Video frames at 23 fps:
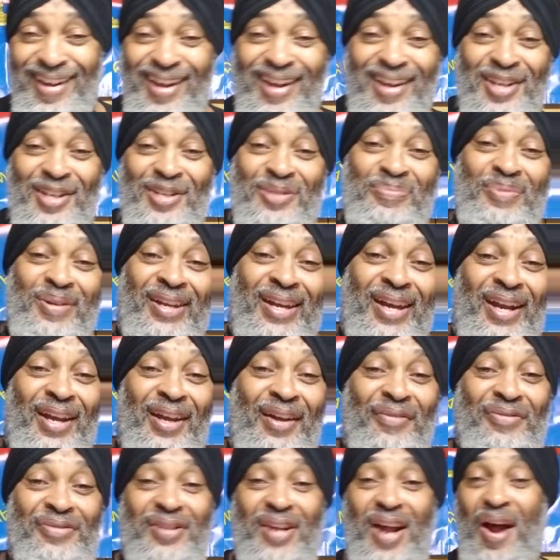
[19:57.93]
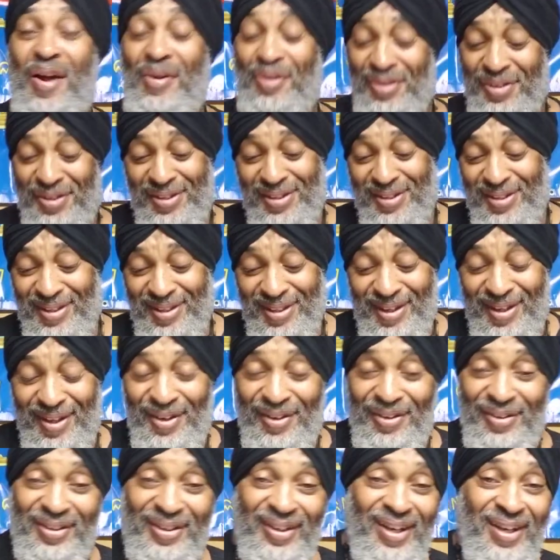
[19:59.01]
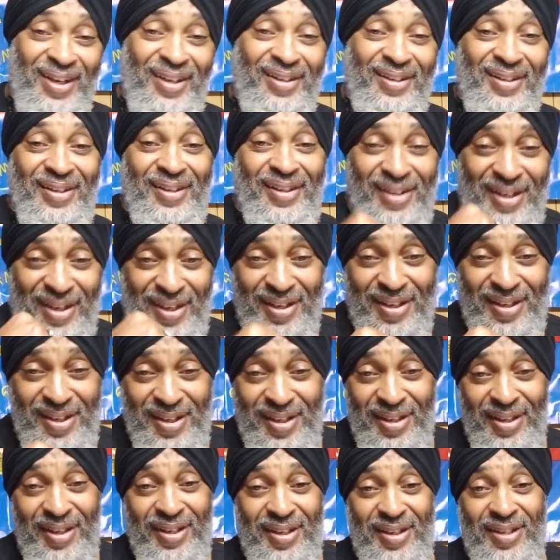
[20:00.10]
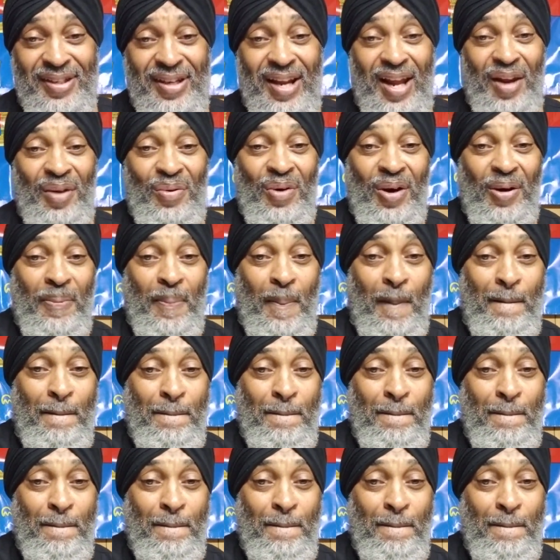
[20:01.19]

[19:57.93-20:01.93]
It's the beginning of sorrows. Okay. Shalom.